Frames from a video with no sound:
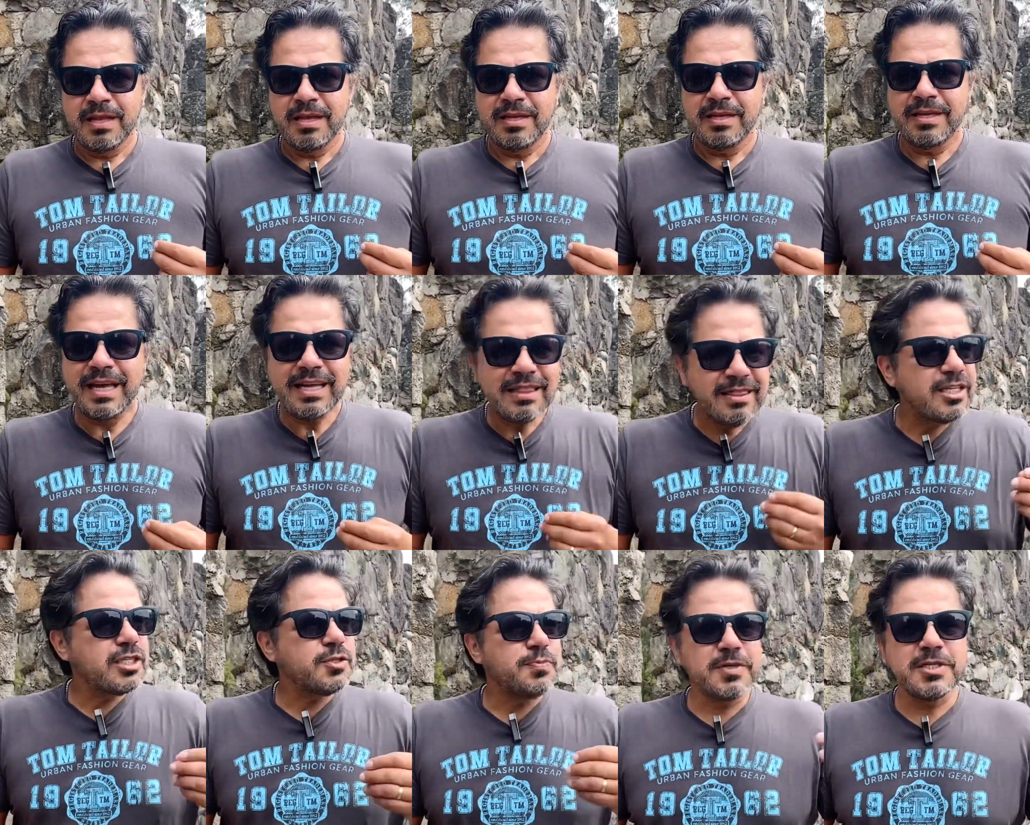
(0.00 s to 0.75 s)
get
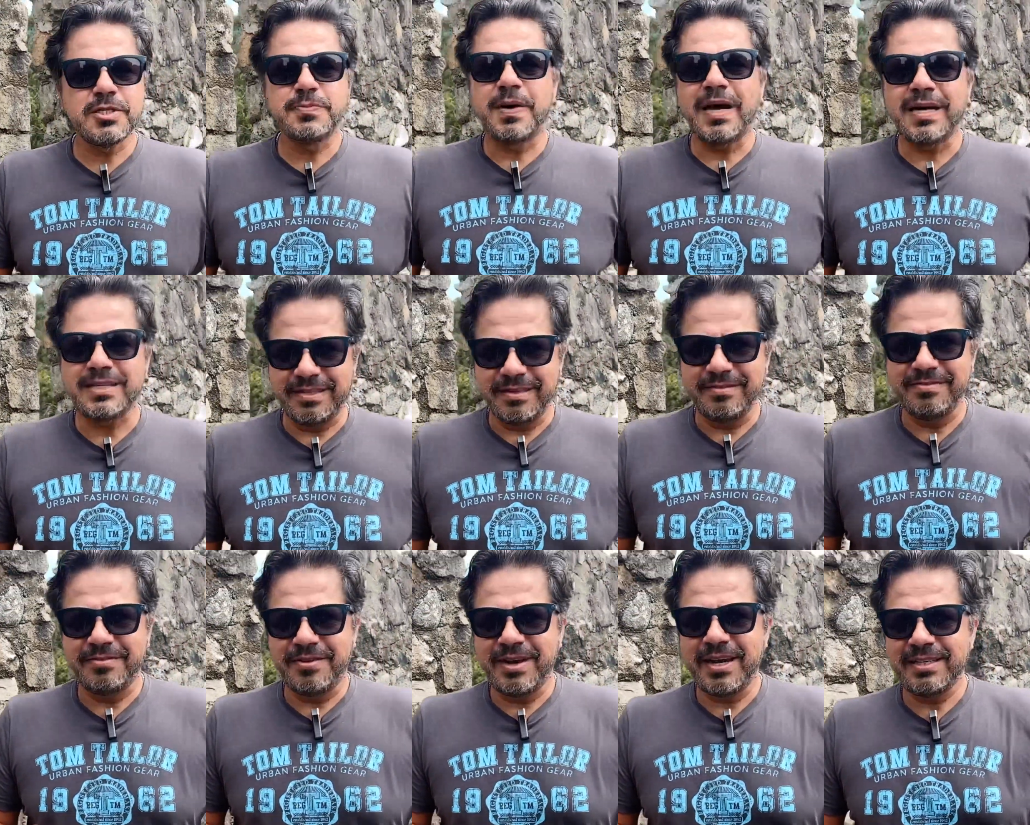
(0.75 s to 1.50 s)
this
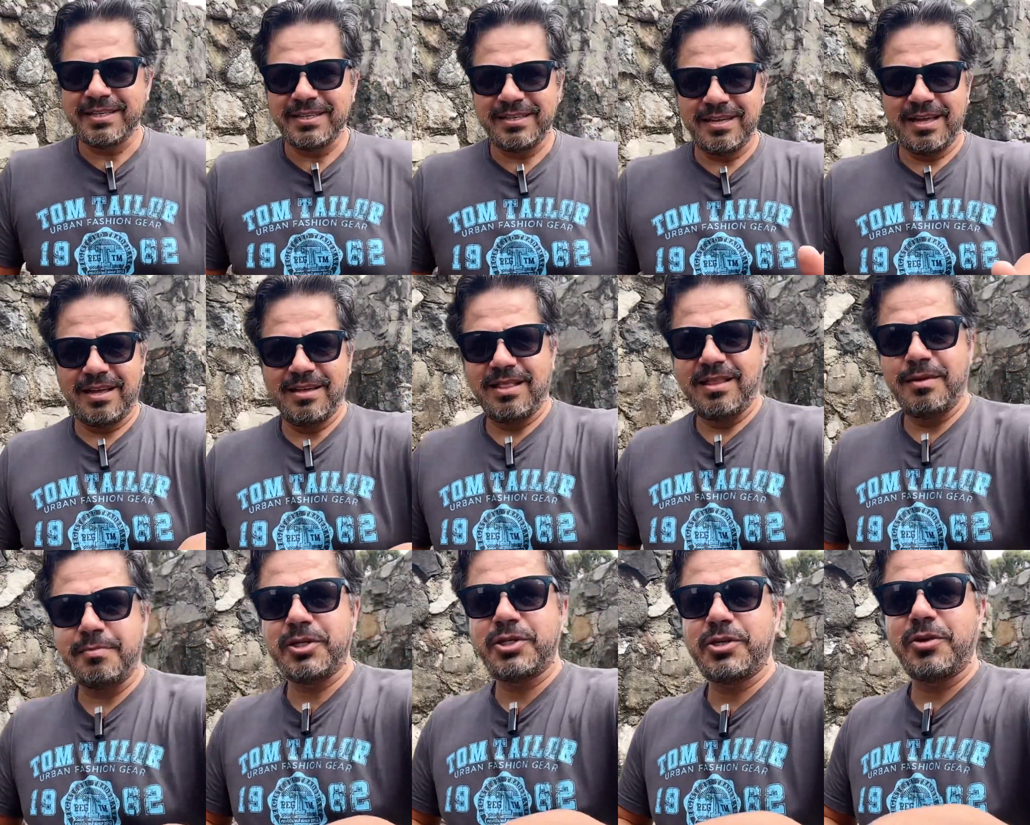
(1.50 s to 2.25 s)
perspective, right?
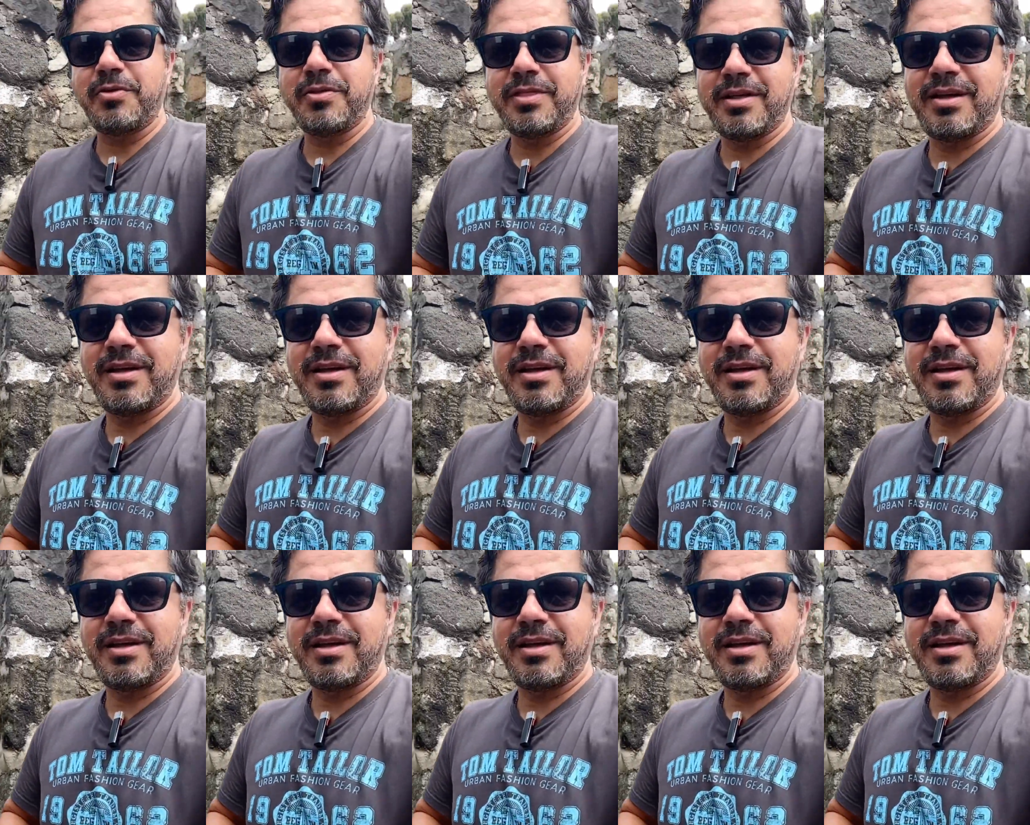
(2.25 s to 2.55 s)
Let me show you